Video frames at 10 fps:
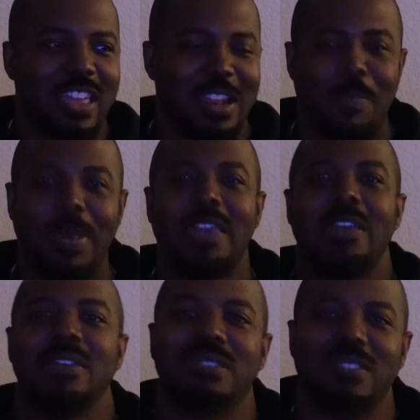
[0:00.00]

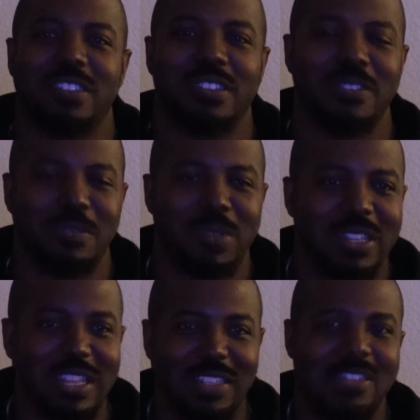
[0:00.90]
appeal, you know what I mean,
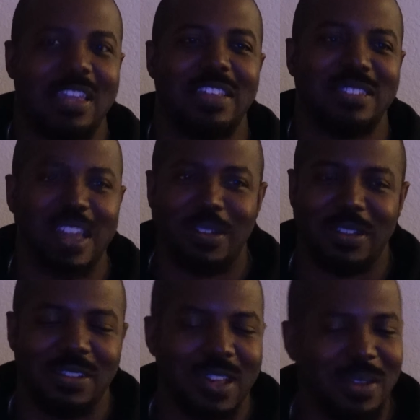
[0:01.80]
that stands out in
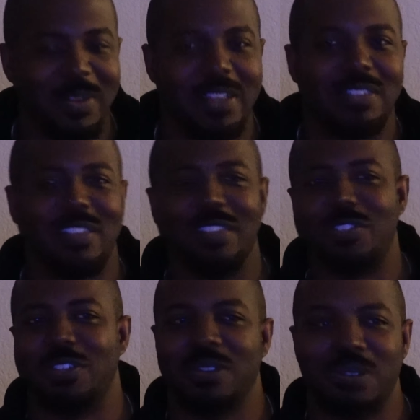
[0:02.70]
a lot of ways. And
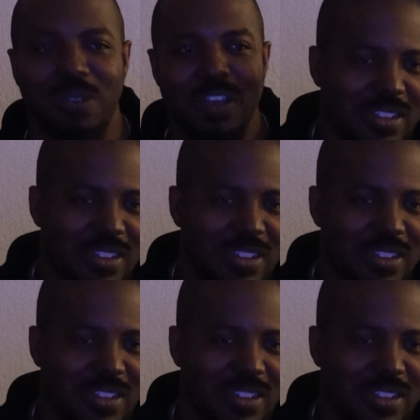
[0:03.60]
so,